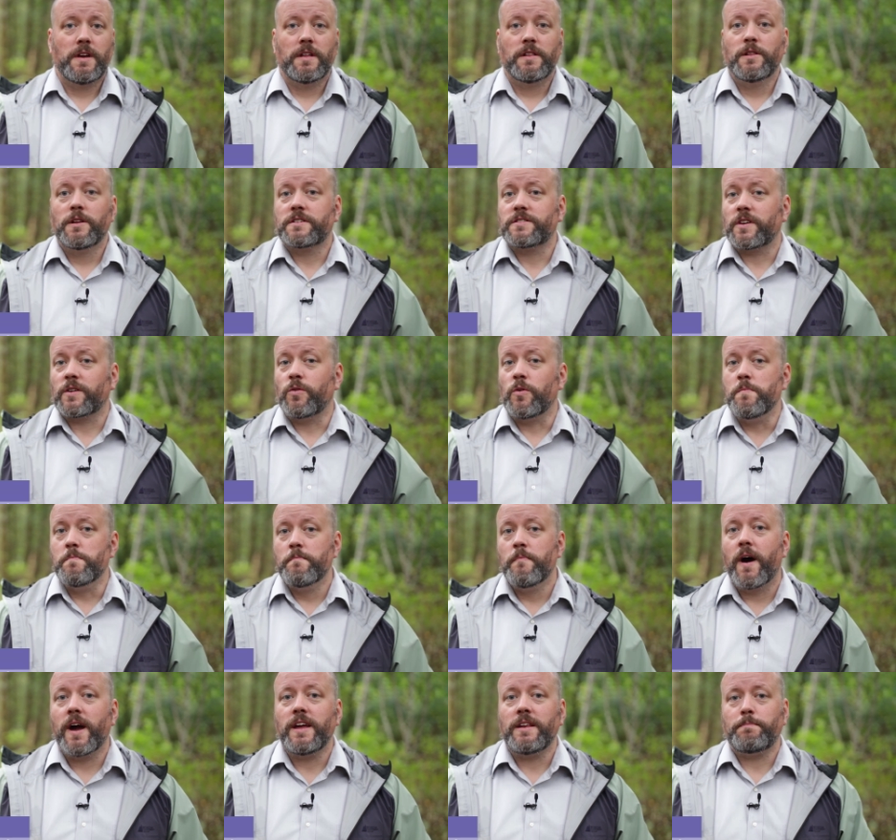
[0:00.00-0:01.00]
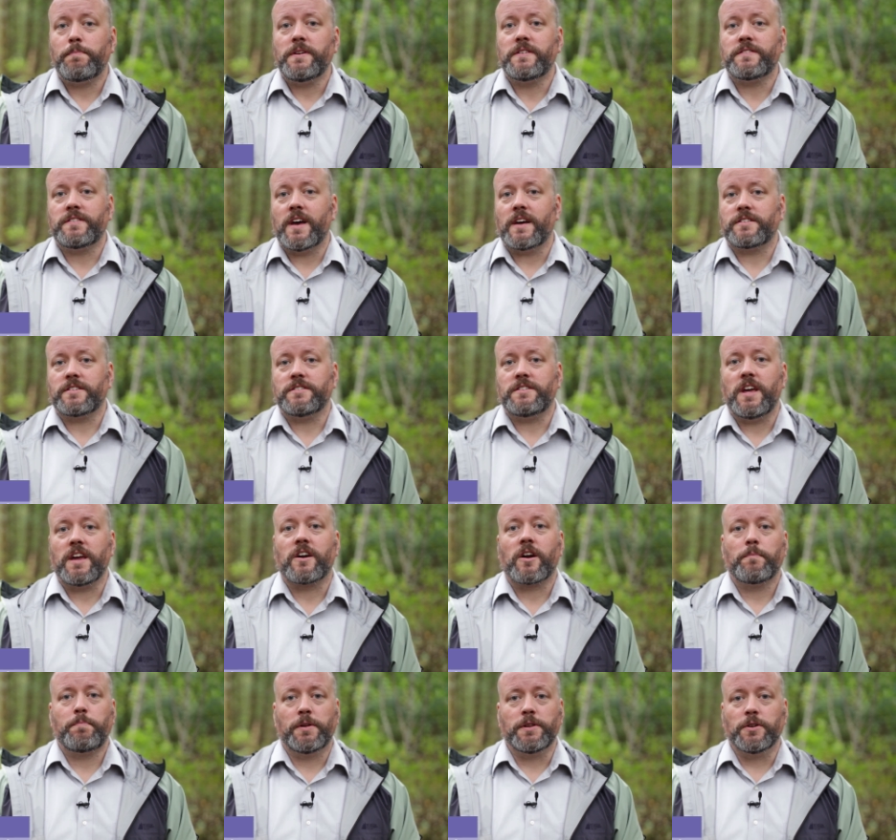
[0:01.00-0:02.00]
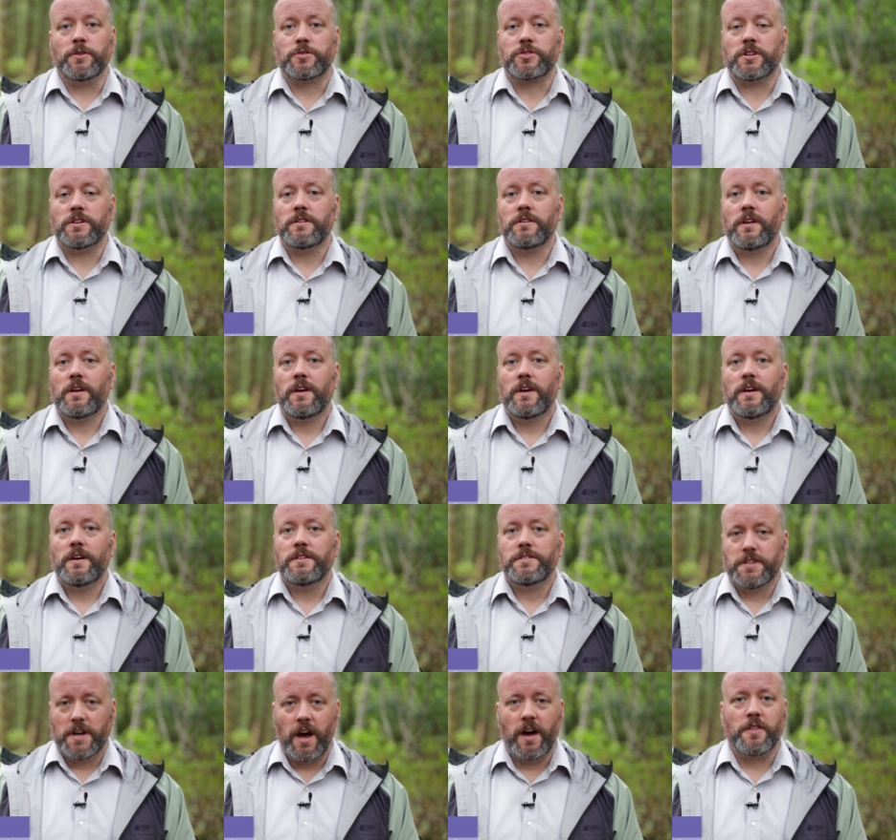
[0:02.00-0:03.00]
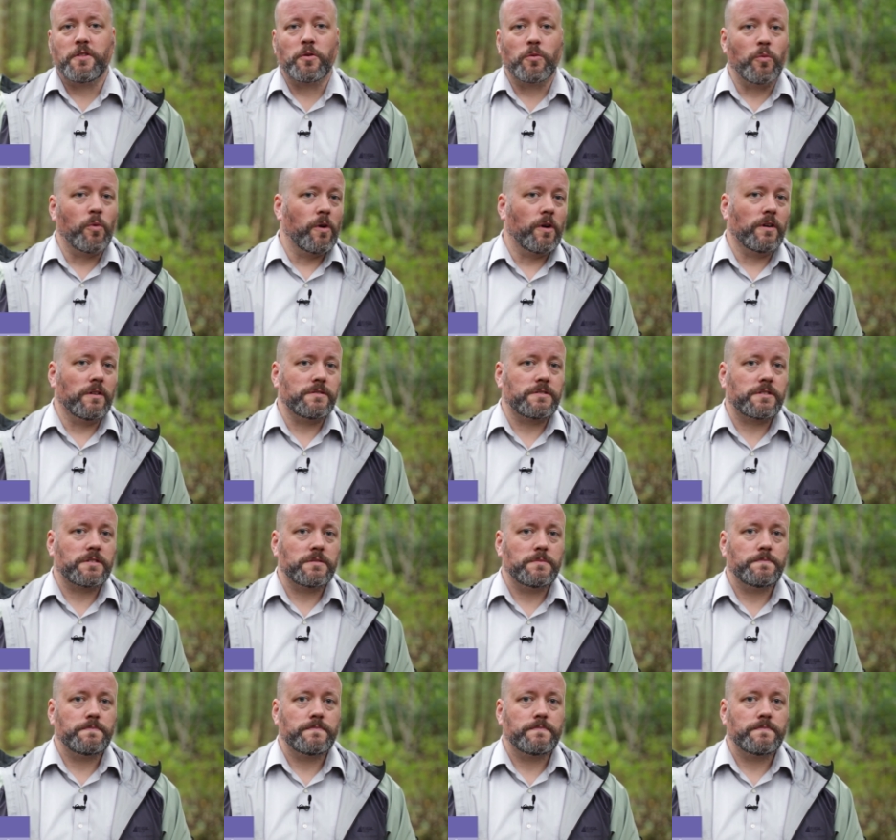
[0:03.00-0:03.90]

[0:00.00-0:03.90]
Looks like we might be set to take our pollution to other worlds.